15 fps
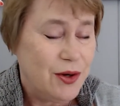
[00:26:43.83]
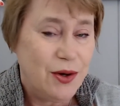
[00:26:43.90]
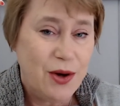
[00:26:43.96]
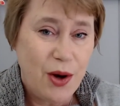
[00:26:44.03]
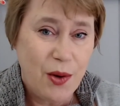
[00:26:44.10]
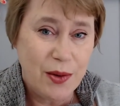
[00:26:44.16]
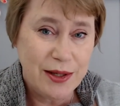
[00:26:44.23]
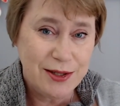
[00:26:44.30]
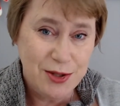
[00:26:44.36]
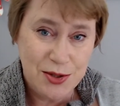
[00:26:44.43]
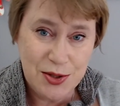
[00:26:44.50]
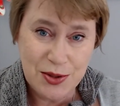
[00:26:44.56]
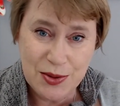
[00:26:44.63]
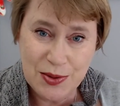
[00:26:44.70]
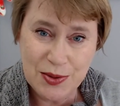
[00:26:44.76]
going
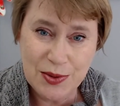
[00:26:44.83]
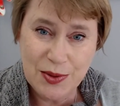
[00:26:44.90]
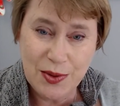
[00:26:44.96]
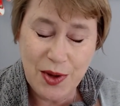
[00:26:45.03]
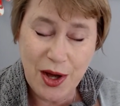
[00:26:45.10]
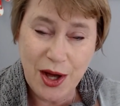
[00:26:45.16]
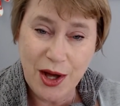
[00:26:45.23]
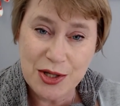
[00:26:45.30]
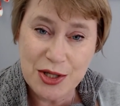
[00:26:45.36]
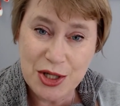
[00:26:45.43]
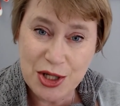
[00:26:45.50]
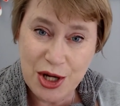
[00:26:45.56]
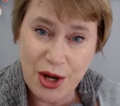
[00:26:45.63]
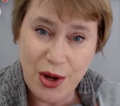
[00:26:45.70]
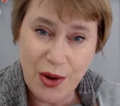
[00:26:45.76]
to
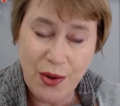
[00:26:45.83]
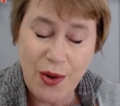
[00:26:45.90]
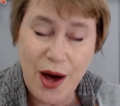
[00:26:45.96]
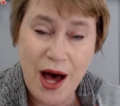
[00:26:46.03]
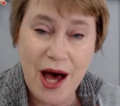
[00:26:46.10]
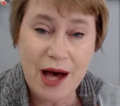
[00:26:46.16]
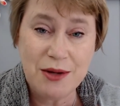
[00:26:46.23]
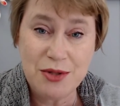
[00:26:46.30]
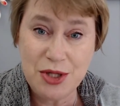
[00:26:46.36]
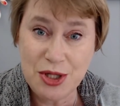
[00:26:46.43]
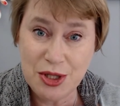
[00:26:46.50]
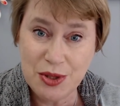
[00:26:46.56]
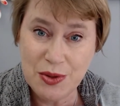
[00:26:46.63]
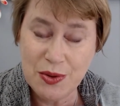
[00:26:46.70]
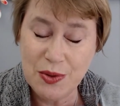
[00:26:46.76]
show how
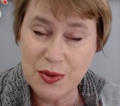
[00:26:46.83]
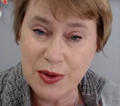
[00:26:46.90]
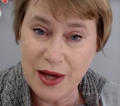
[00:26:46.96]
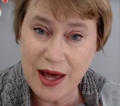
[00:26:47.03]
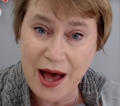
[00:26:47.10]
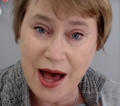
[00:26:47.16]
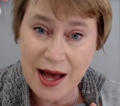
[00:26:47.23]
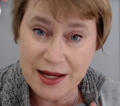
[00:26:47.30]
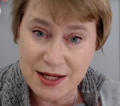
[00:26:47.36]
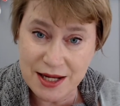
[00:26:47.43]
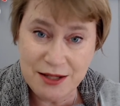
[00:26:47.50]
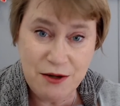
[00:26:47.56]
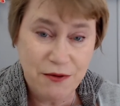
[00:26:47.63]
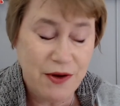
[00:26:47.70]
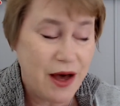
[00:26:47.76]
to
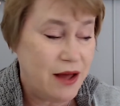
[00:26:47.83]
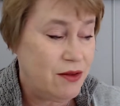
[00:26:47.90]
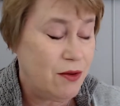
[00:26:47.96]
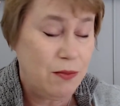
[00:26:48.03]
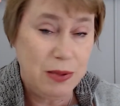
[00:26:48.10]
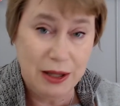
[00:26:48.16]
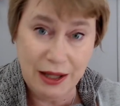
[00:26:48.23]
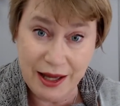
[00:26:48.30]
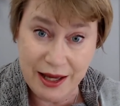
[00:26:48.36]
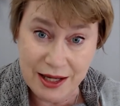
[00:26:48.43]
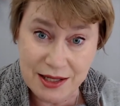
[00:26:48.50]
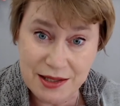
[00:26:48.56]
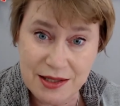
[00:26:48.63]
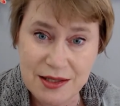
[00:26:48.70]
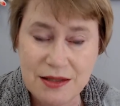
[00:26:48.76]
identify the
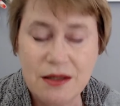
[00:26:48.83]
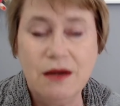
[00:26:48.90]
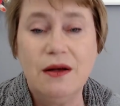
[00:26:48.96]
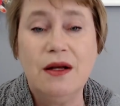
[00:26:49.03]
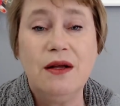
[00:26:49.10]
place